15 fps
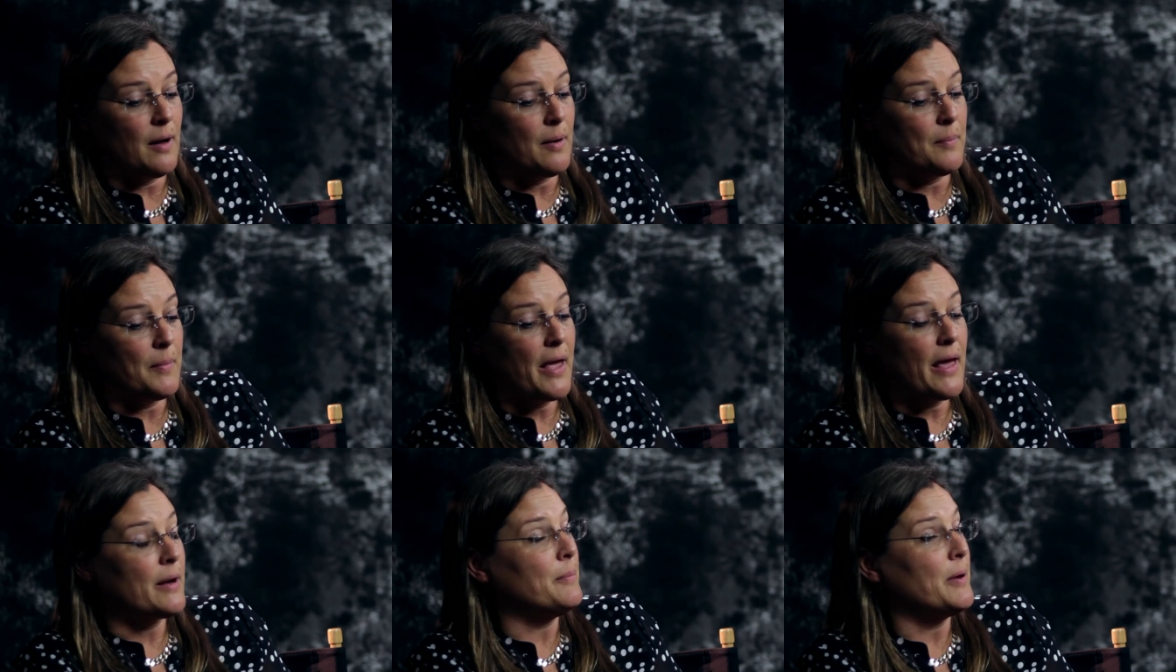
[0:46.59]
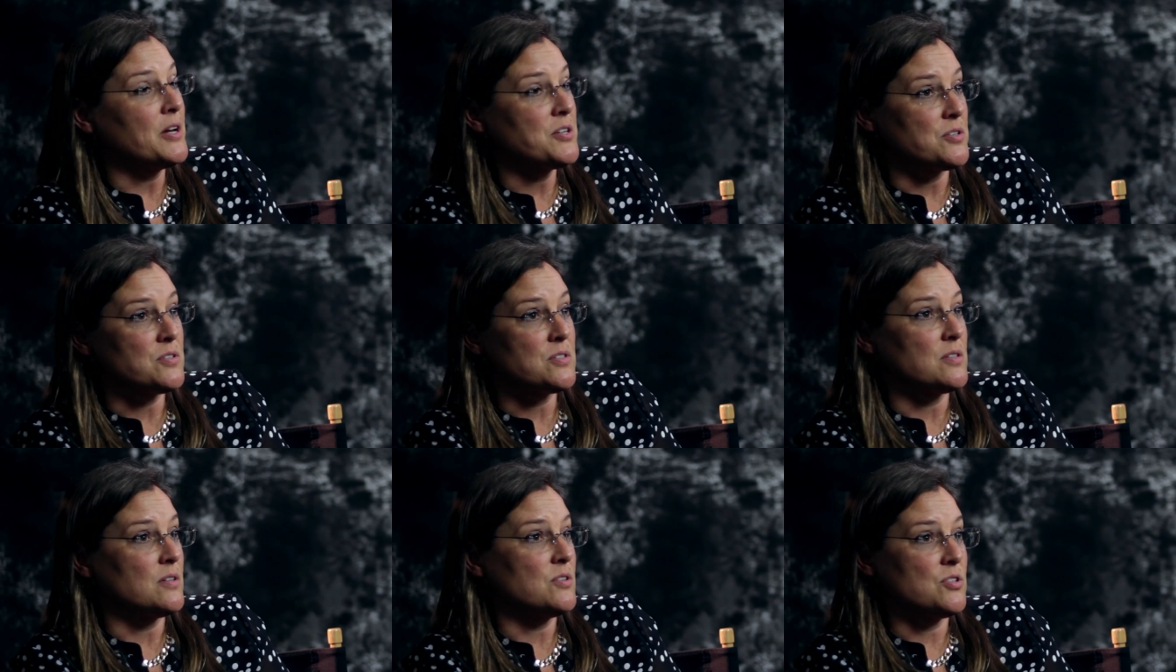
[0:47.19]
um,
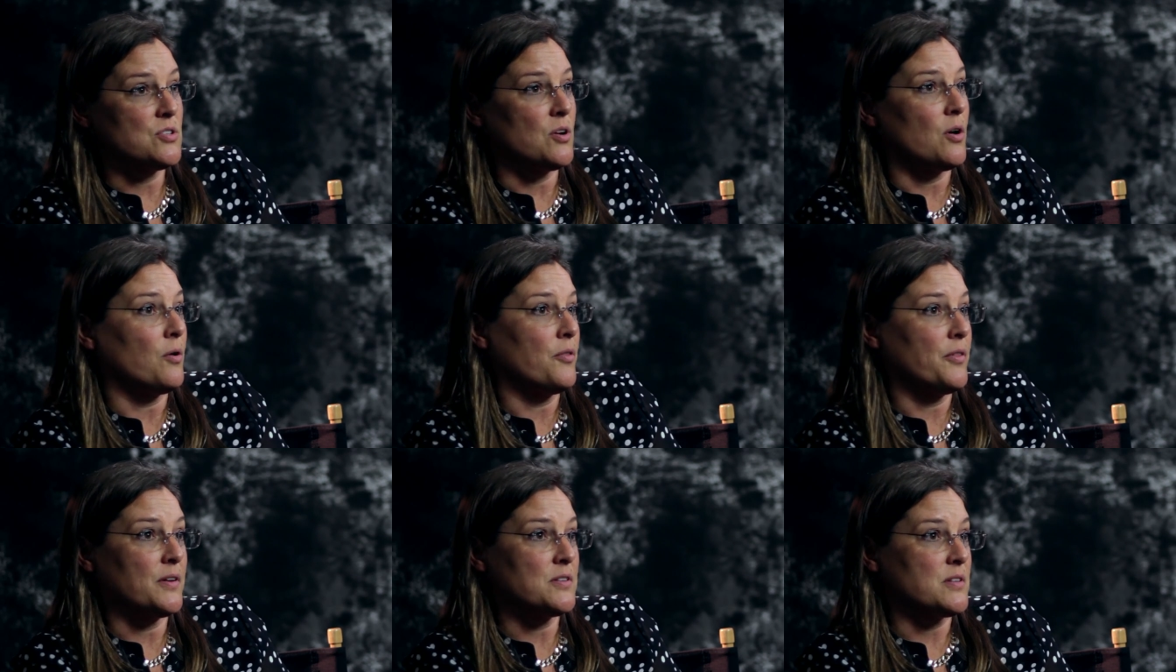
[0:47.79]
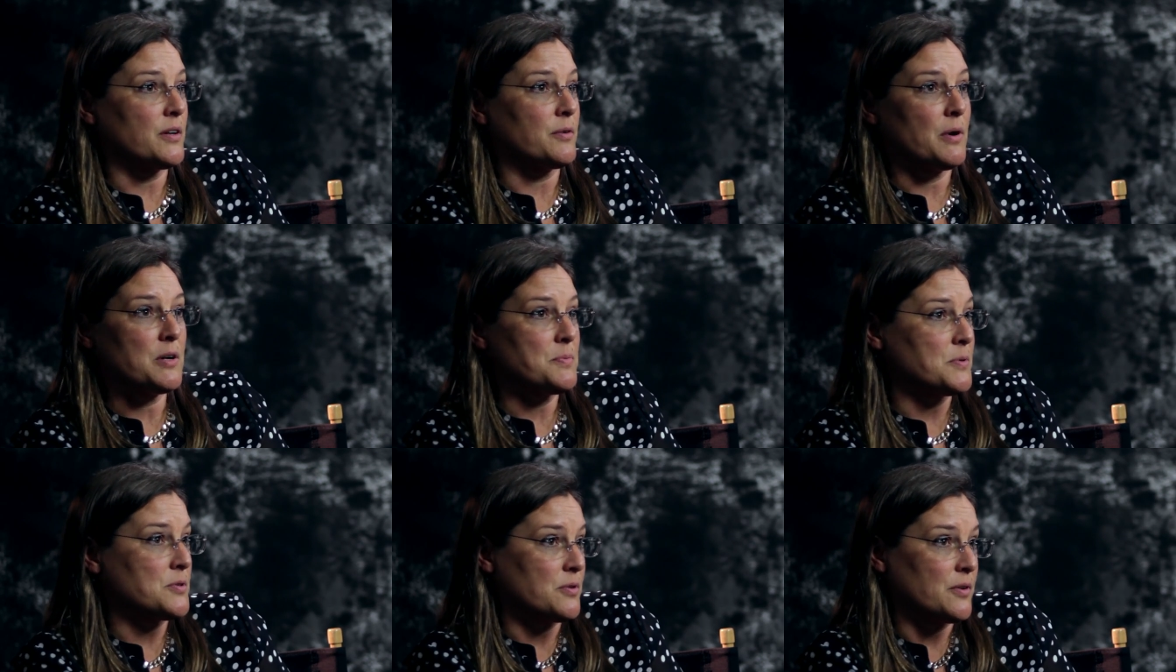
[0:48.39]
animations that show things like
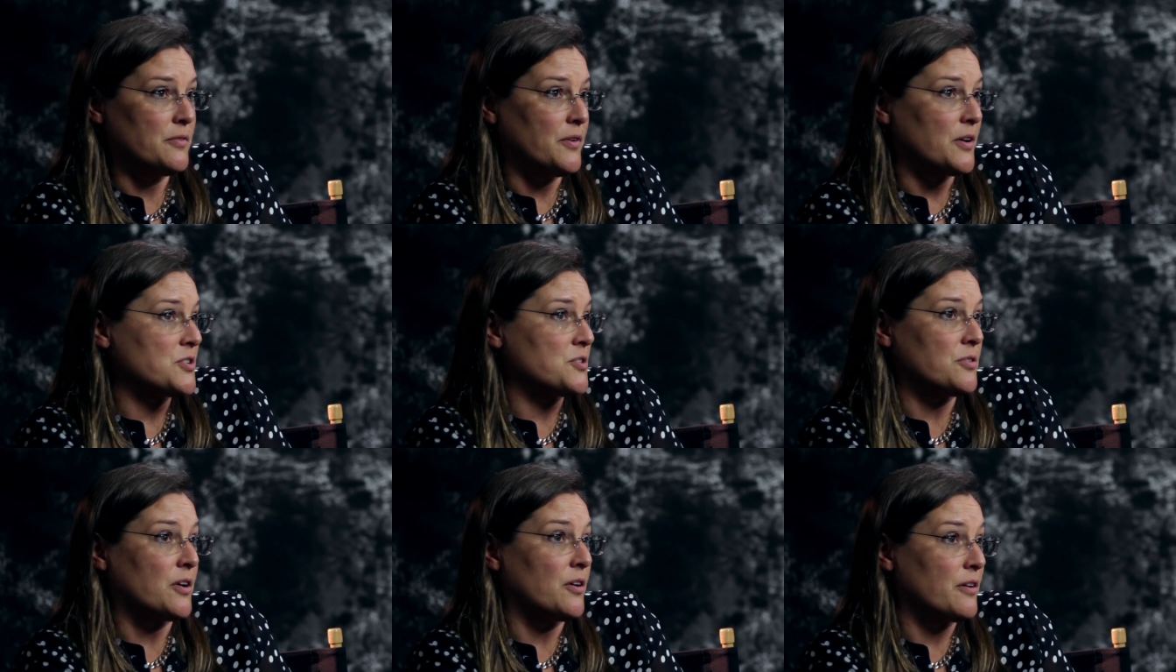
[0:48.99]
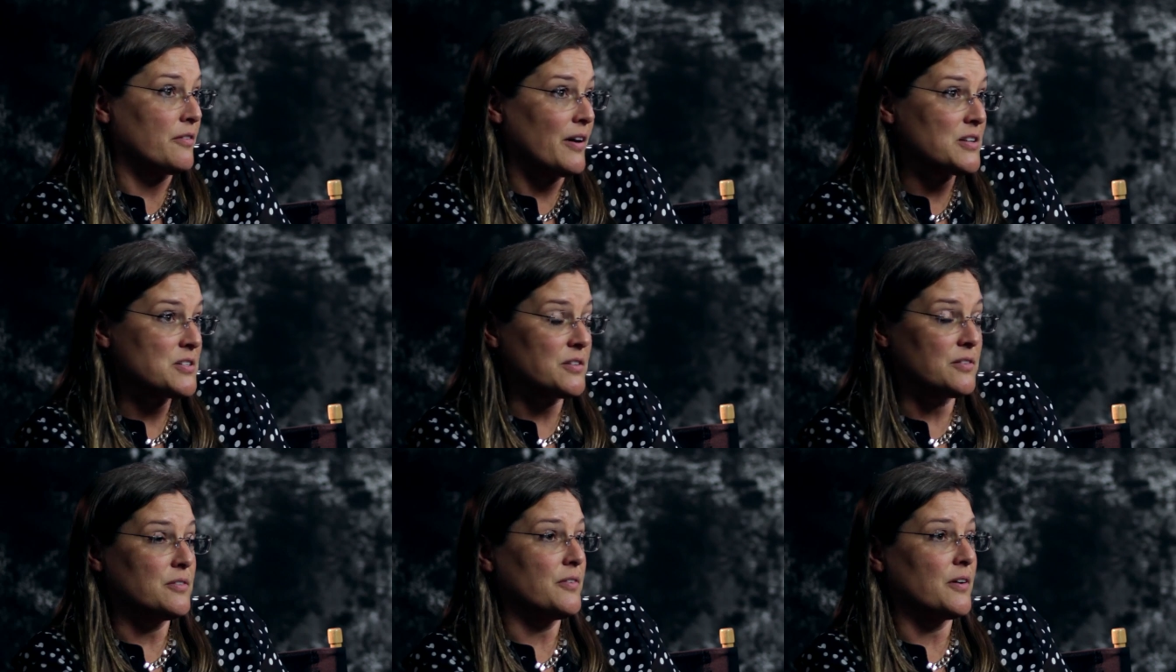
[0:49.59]
respiratory function or
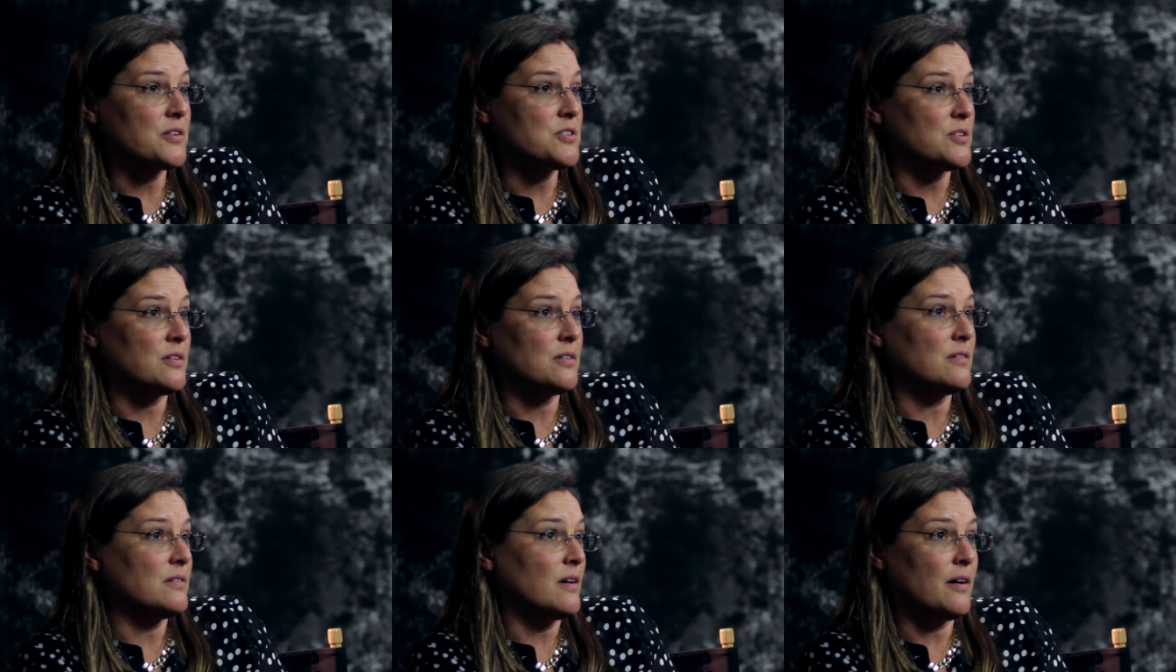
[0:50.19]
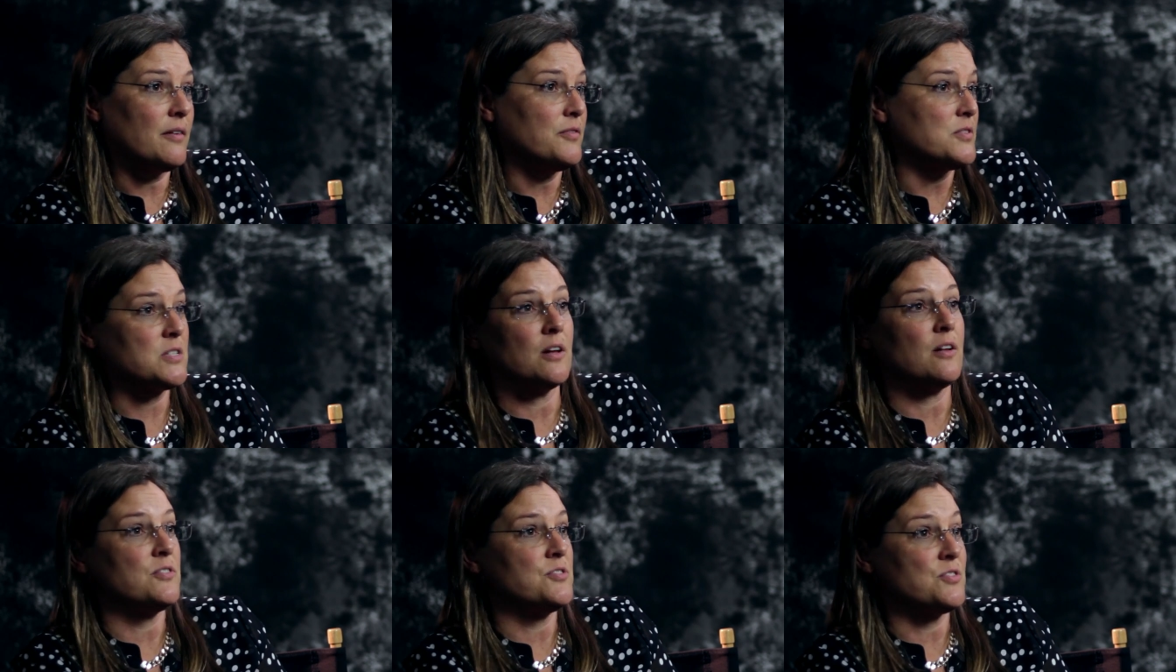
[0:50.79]
cardiovascular function. Uh,
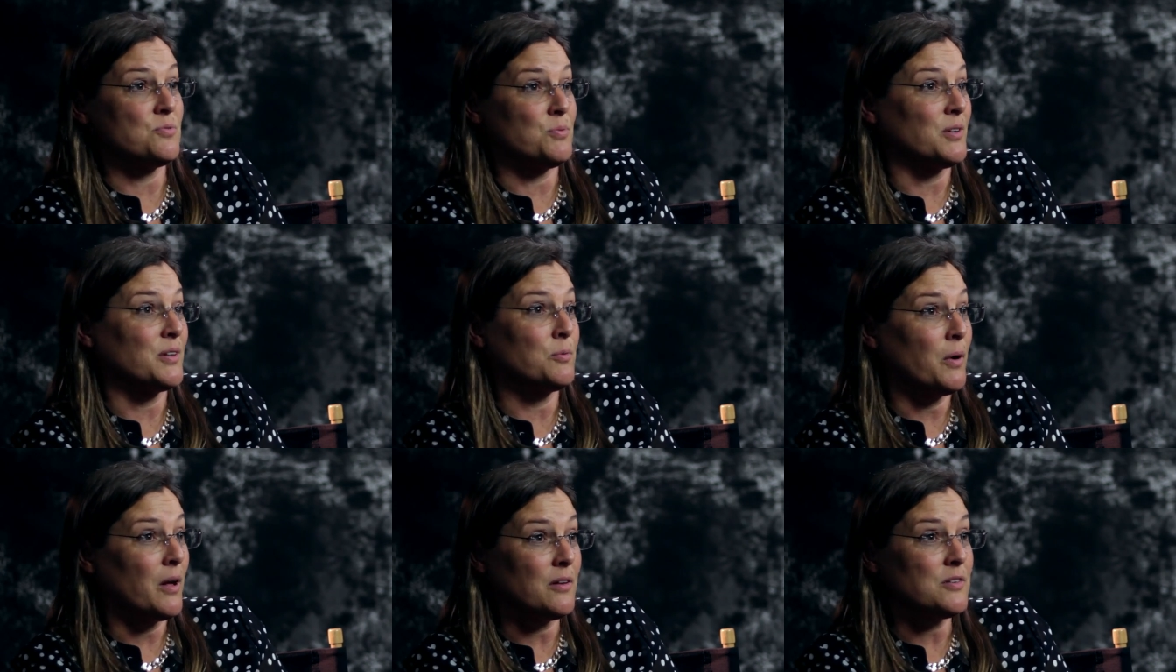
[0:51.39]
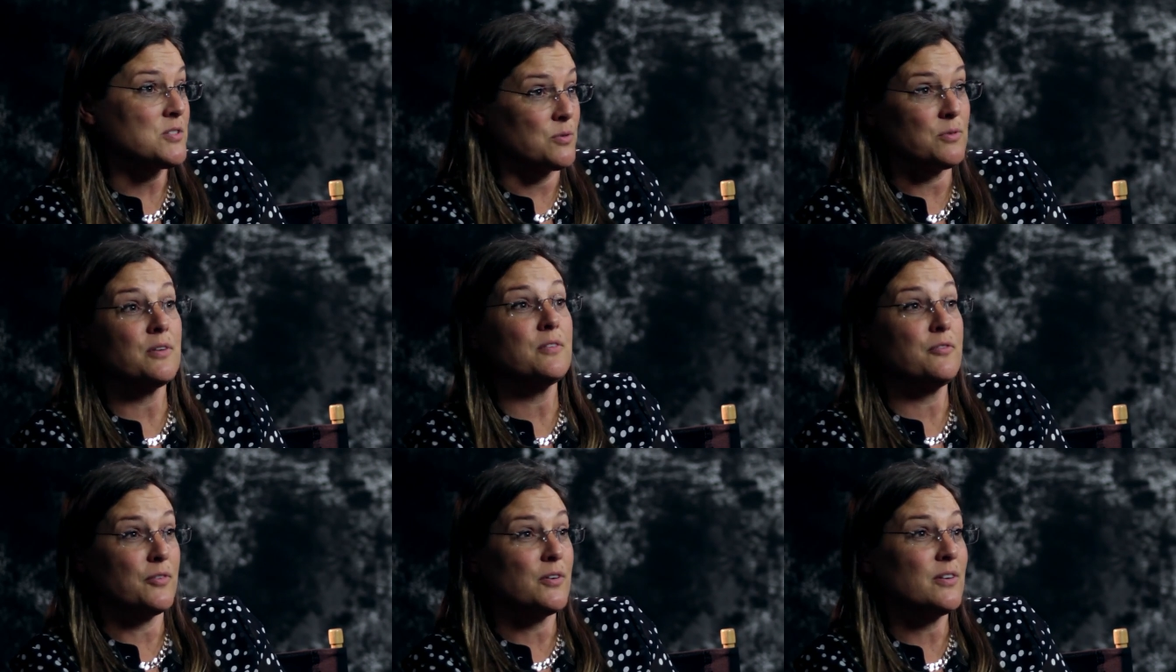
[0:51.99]
physiology is really well
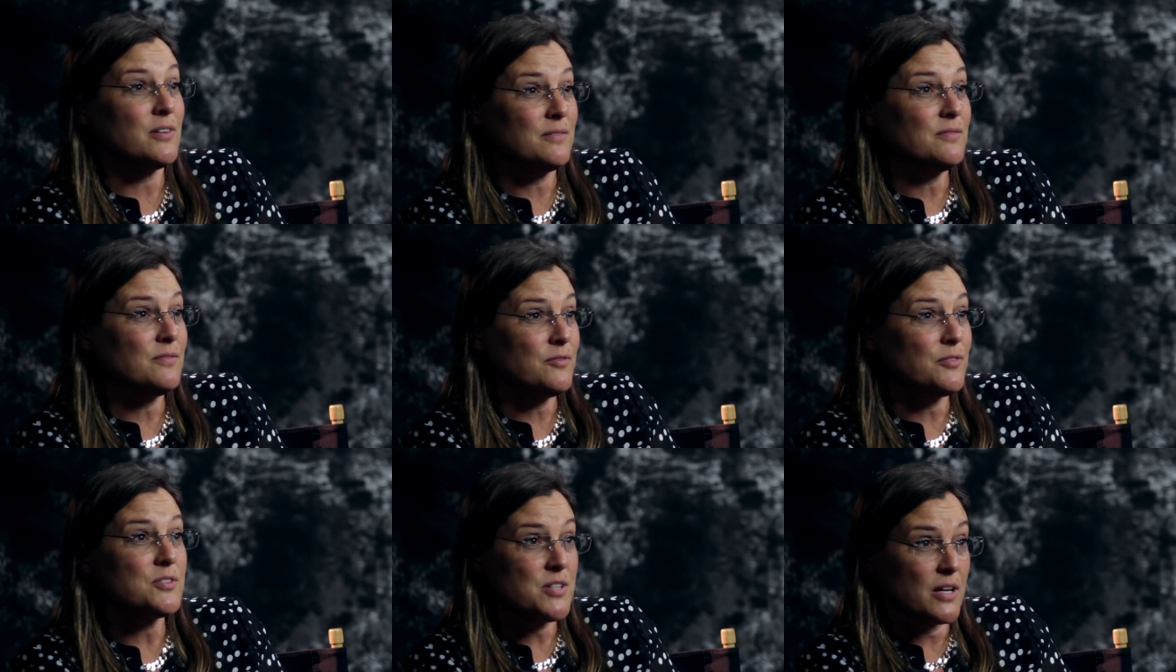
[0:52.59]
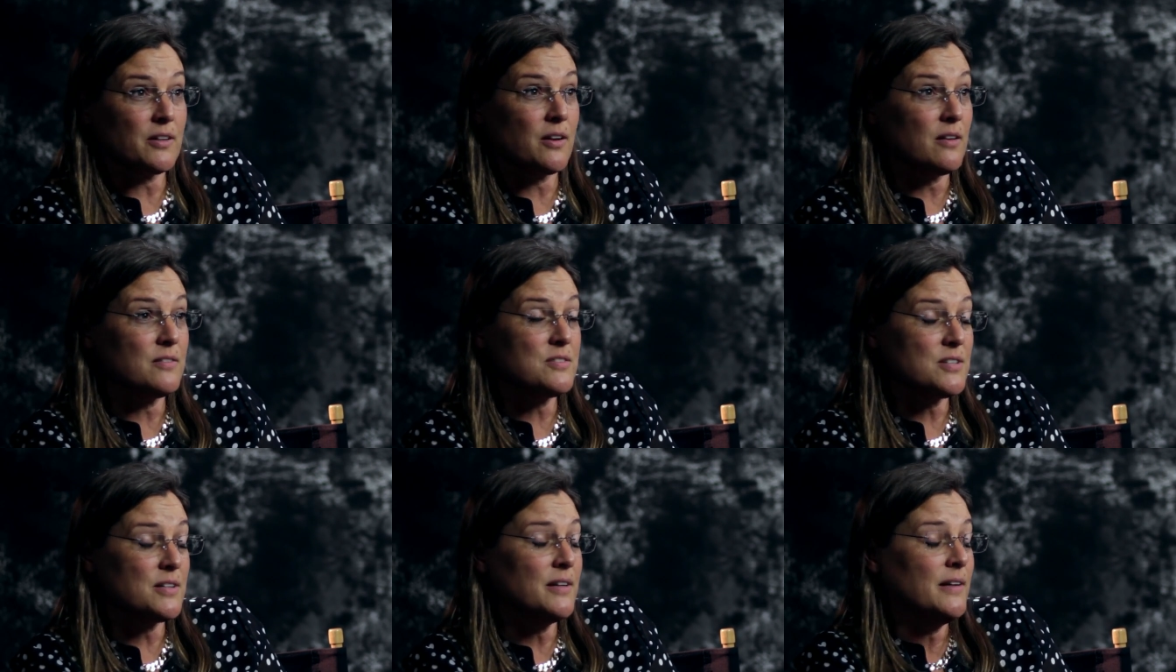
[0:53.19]
suited for, for
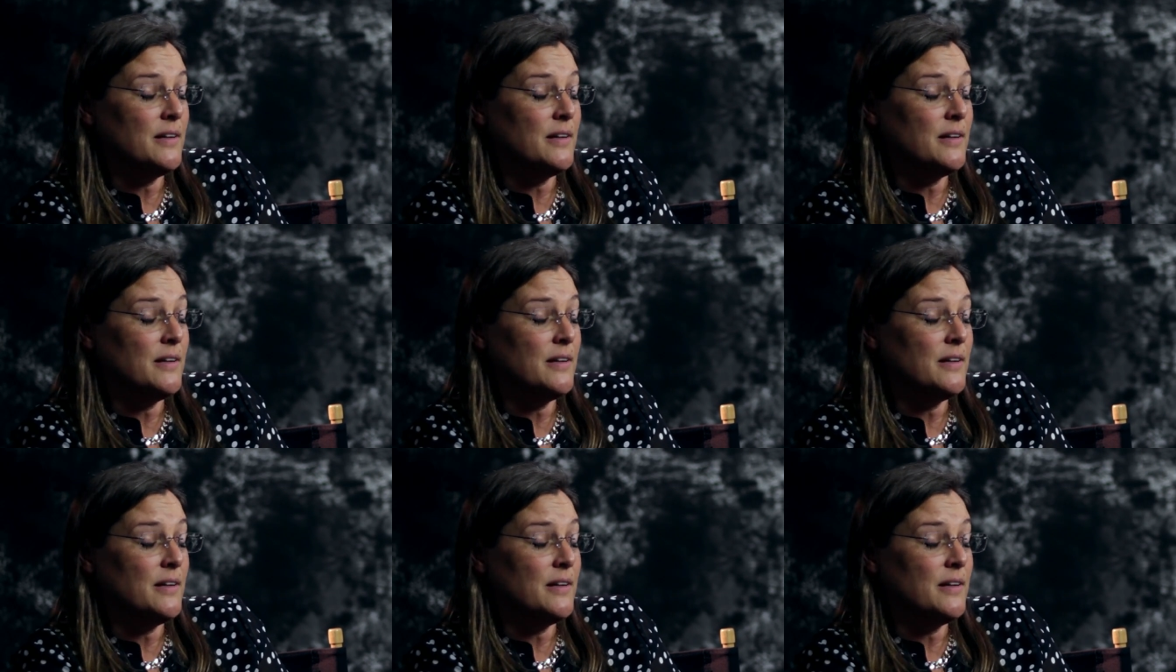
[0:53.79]
technology.